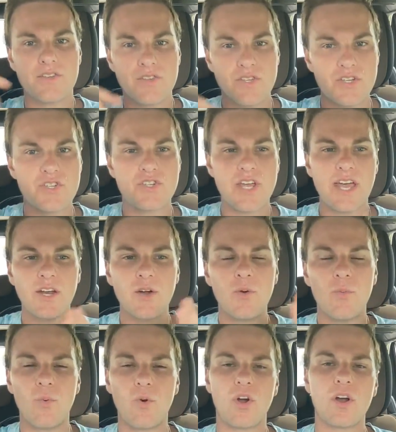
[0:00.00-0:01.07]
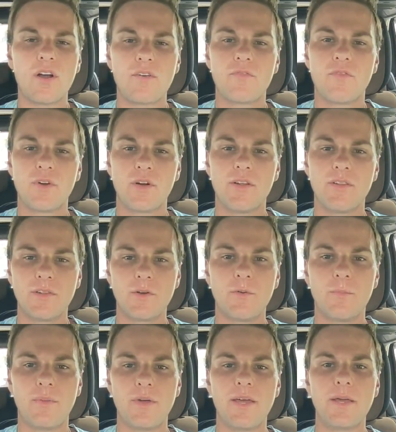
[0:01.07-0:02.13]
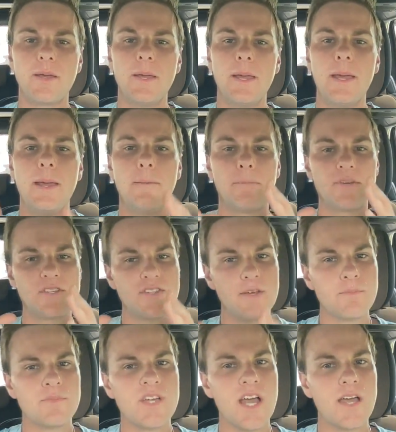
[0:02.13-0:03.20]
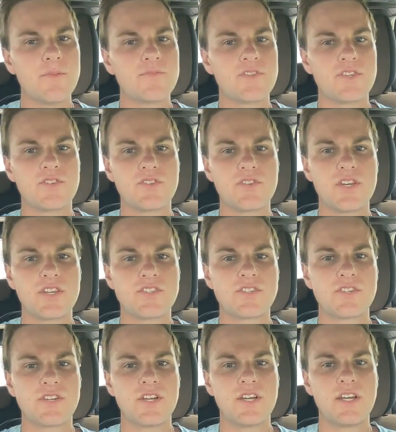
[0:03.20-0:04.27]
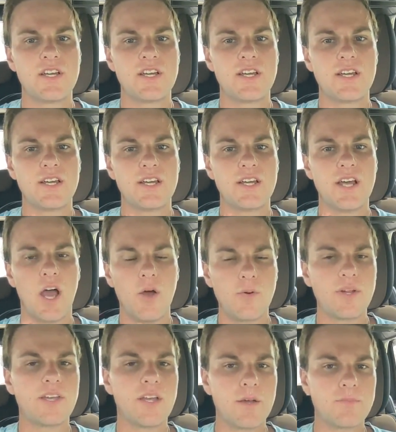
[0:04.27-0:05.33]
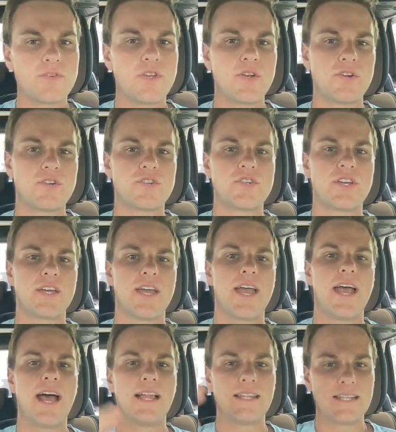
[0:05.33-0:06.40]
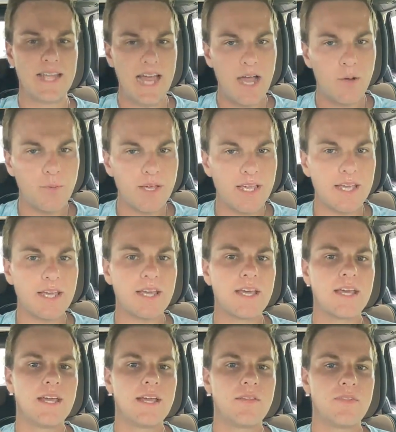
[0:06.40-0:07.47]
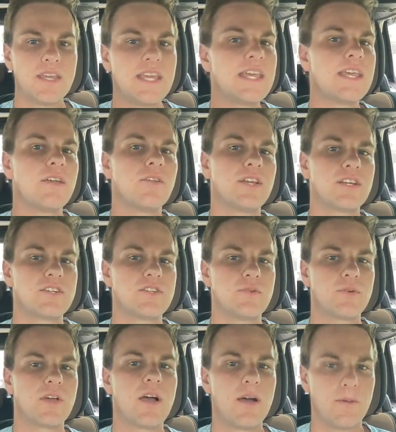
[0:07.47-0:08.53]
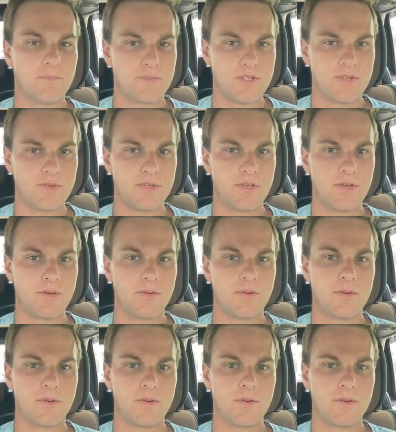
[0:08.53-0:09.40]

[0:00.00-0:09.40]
does shadow work for a little bit? But sometimes it's just owning up to your shit, allowing the healing to come to you.